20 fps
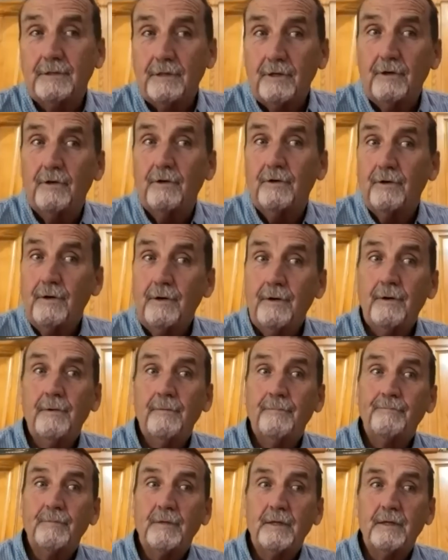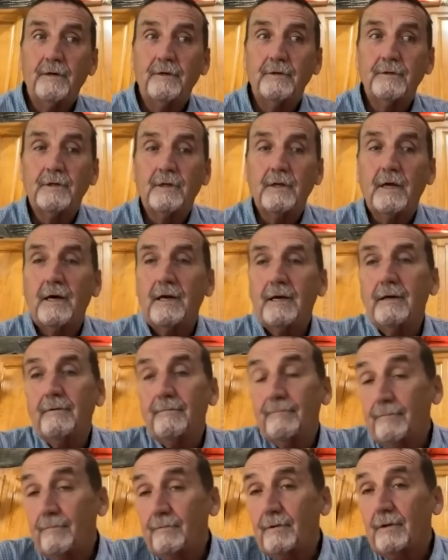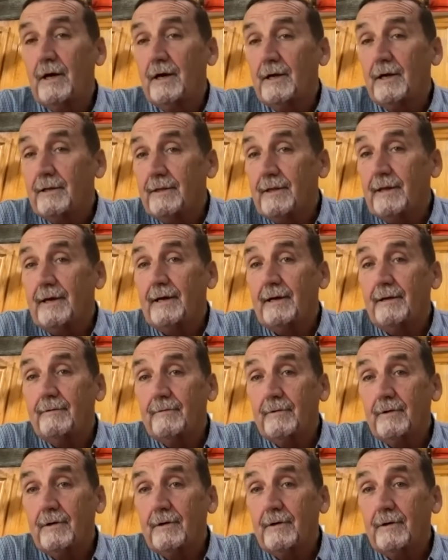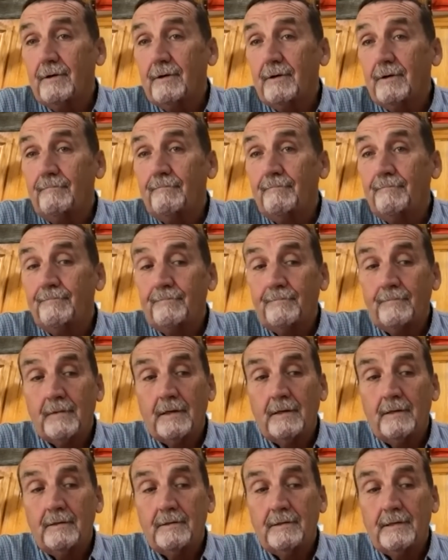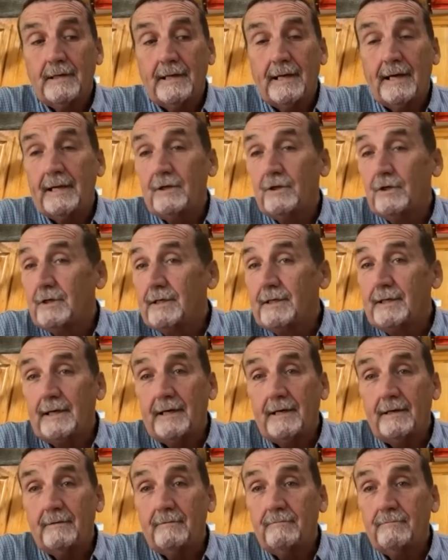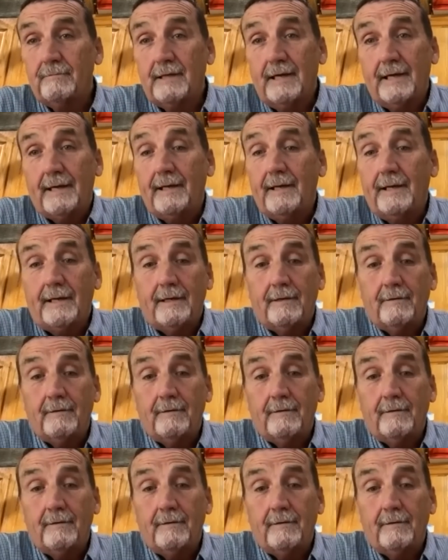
there are there's a lot of lot of that um, that I look at daily